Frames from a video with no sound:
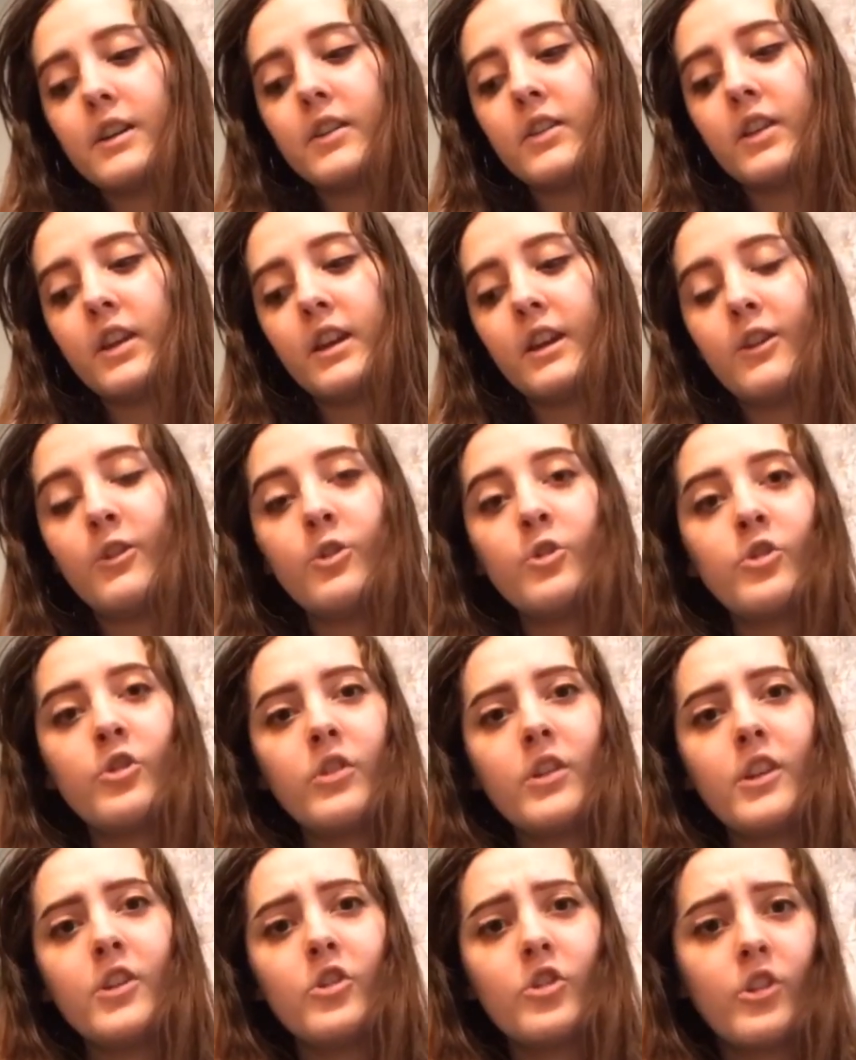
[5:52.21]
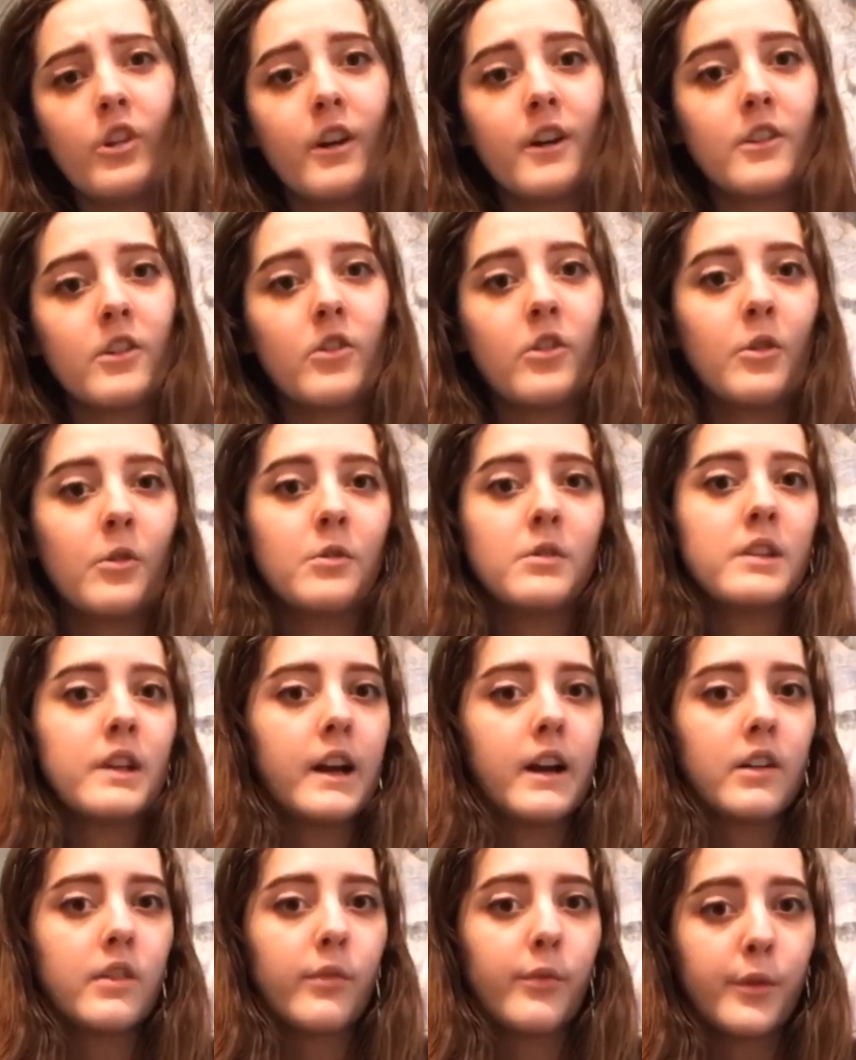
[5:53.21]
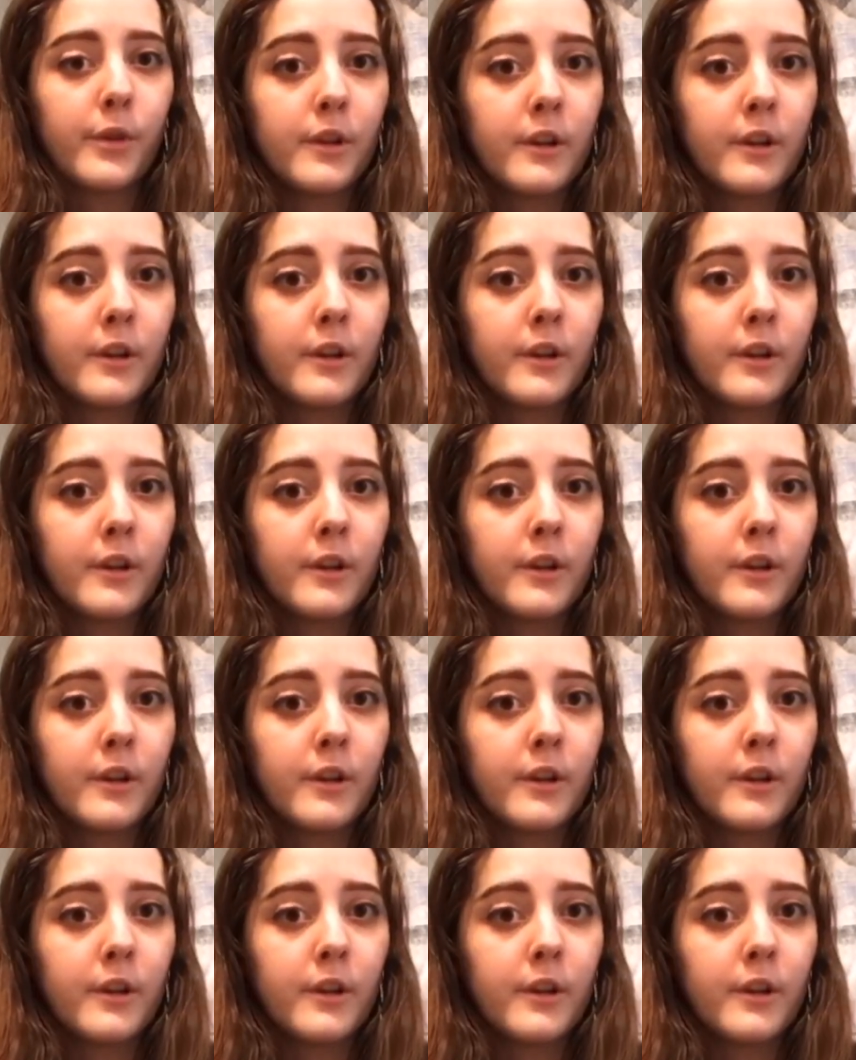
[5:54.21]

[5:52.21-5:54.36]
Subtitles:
is that usually shots don't last for